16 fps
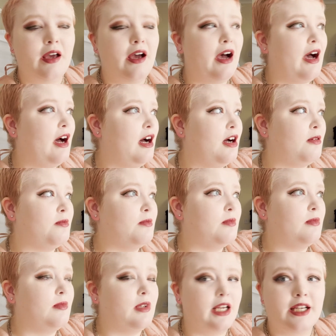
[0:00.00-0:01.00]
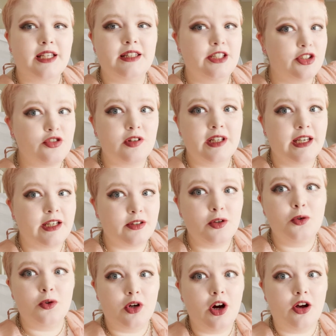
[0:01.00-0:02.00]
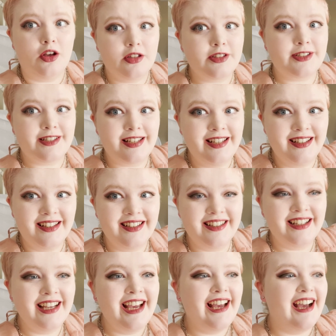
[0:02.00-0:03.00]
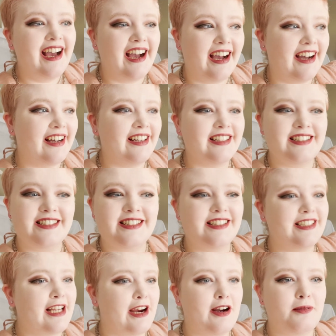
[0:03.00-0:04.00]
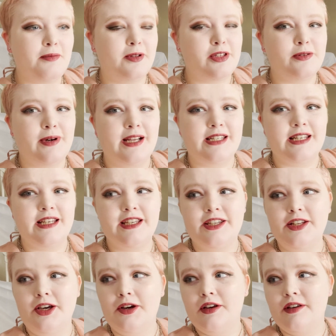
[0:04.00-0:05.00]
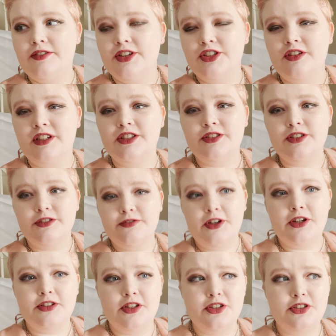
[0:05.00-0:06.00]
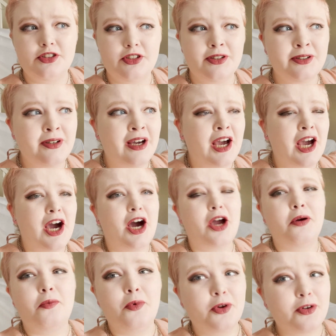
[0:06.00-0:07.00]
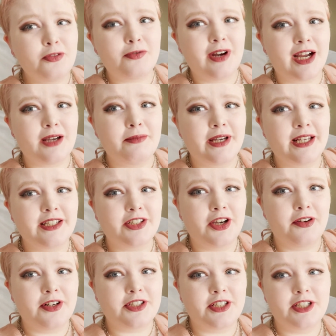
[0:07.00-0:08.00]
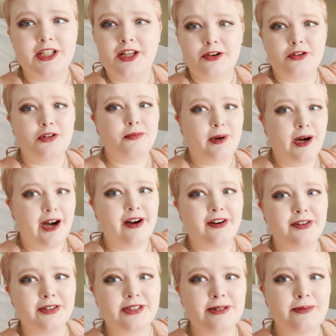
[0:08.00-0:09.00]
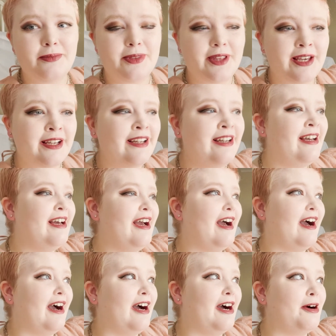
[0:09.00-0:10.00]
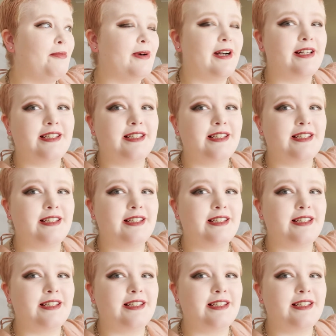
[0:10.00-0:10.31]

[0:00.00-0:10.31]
like literally at all costs. It's terrible to edit. If you're trying to do a photo shoot, I wouldn't recommend going to your local park or something, because